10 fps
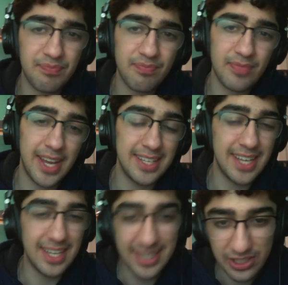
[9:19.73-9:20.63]
And
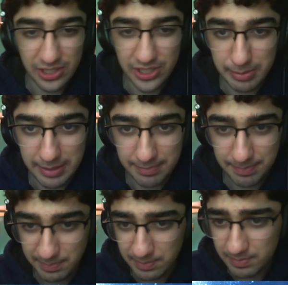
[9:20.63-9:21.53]
yeah, this should just be
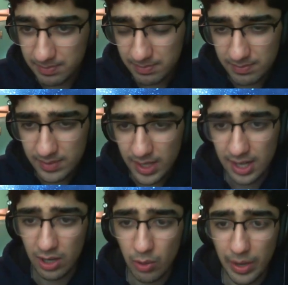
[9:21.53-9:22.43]

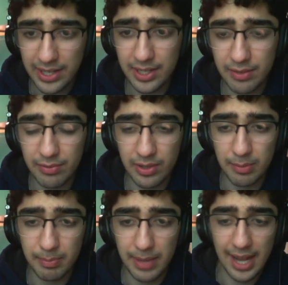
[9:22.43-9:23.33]
quite good for
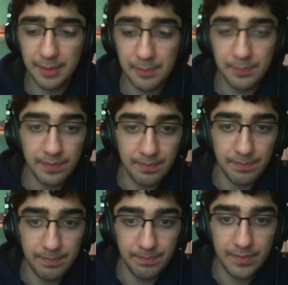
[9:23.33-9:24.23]
black.
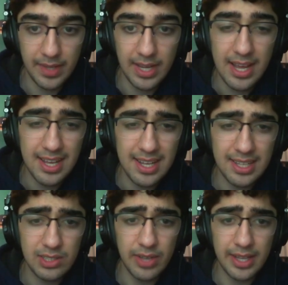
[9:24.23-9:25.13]

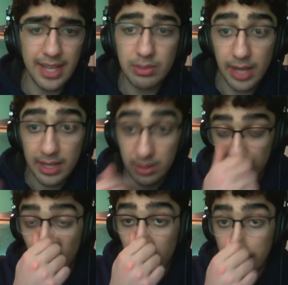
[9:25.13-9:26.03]
So yeah, that's what I
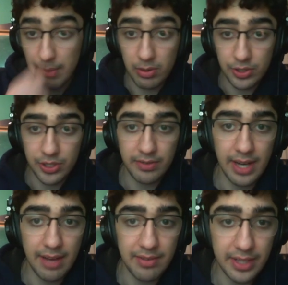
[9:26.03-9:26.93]
thought my opponent should have done
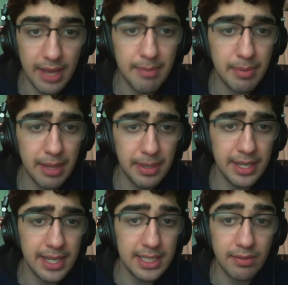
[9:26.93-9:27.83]
after the game. But they played
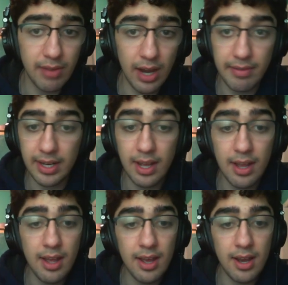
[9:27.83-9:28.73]
knight c5,
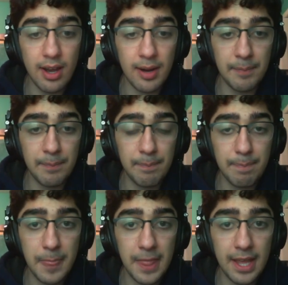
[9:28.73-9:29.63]
and
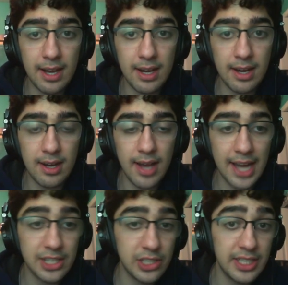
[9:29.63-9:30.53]

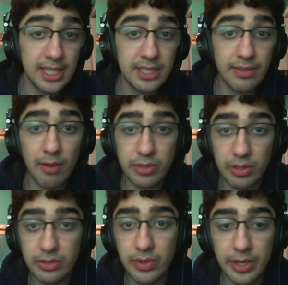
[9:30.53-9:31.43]
actually knight c5 was
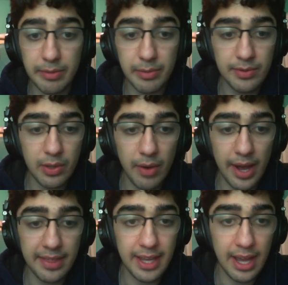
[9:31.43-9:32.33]
also a good move. So
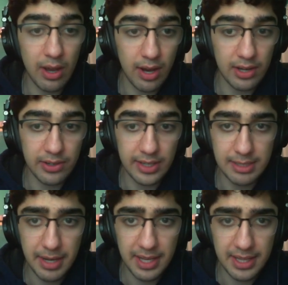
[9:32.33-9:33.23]
I think I
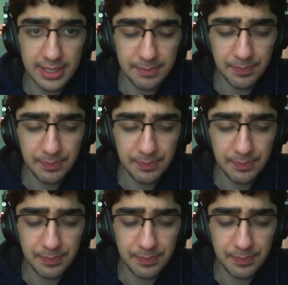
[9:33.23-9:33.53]
underestimated this.